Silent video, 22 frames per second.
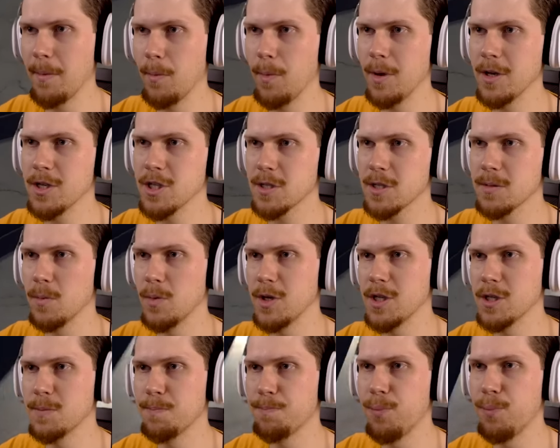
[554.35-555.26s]
it, maybe we just,
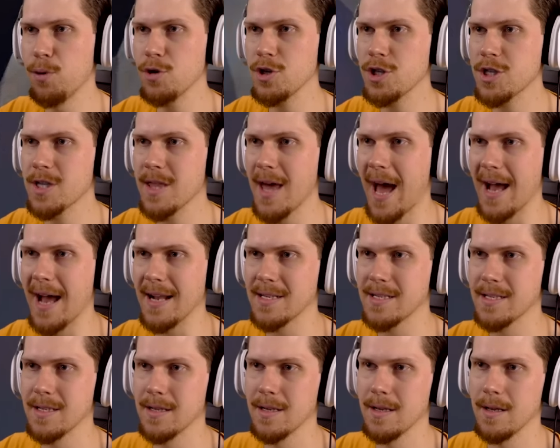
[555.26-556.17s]
we just push
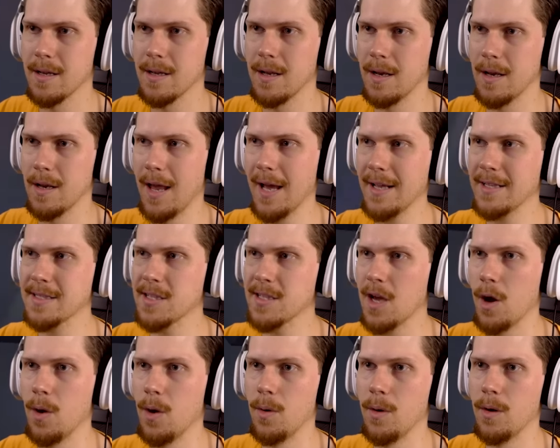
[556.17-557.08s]
that. Like
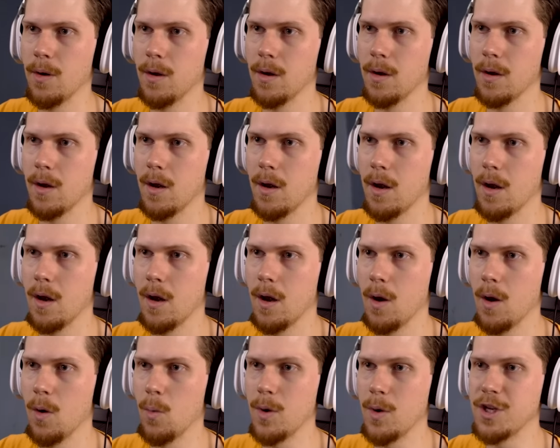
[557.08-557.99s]
so.
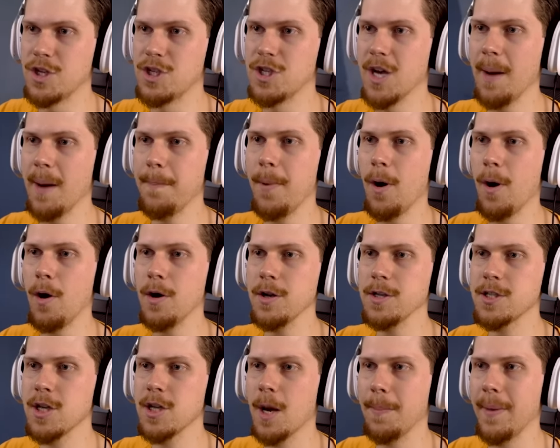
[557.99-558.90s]
We jump
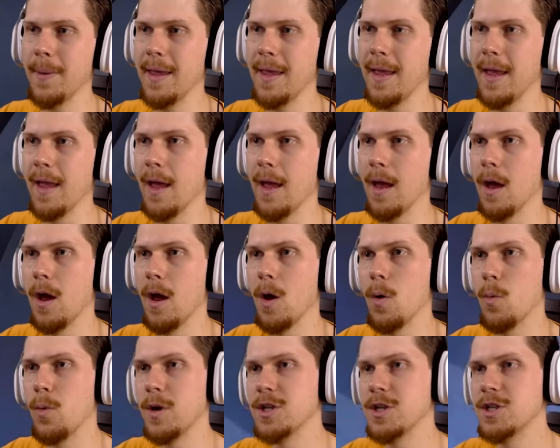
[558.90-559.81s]
on top of here.
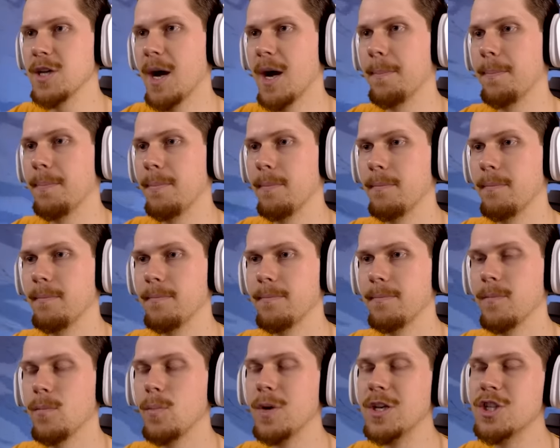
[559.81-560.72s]
We jump.
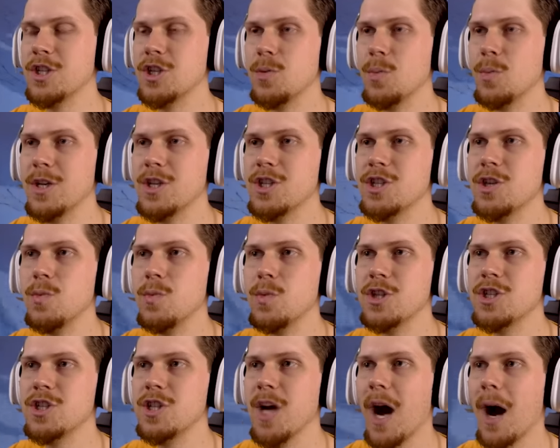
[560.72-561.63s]
We, we,
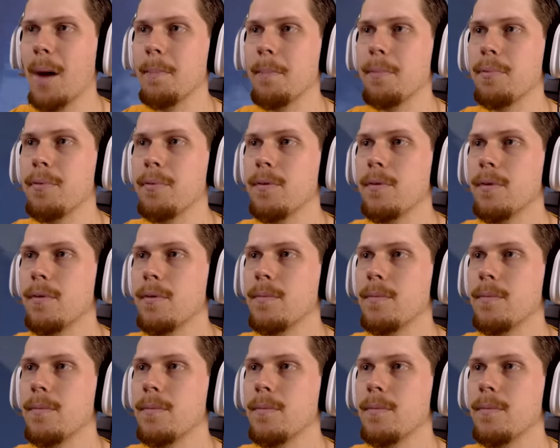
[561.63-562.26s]
we jump.